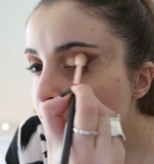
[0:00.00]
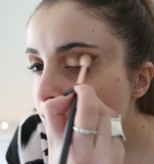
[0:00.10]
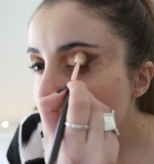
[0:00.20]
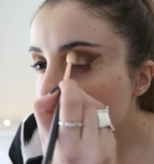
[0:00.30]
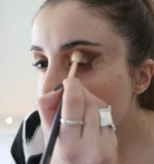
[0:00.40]

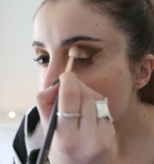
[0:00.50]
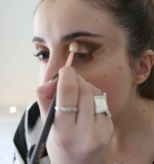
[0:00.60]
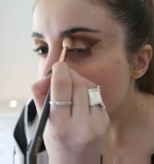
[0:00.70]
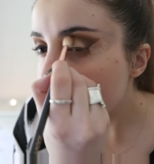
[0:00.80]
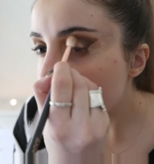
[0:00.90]
I'm going
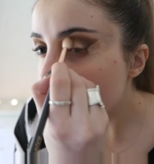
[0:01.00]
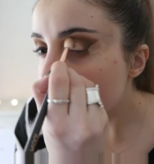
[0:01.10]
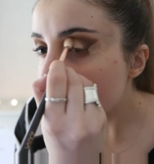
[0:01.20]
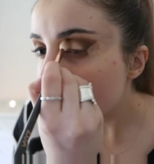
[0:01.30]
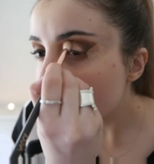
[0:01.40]
back in with
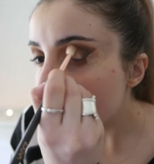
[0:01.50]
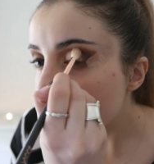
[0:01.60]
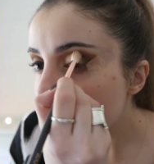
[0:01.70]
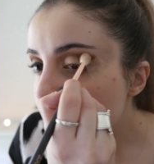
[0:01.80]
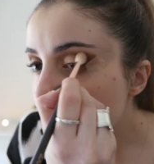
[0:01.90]
Triple Fudge,
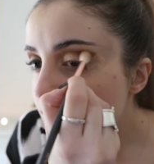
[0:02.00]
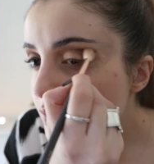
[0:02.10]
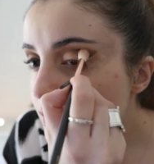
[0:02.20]
and I'm just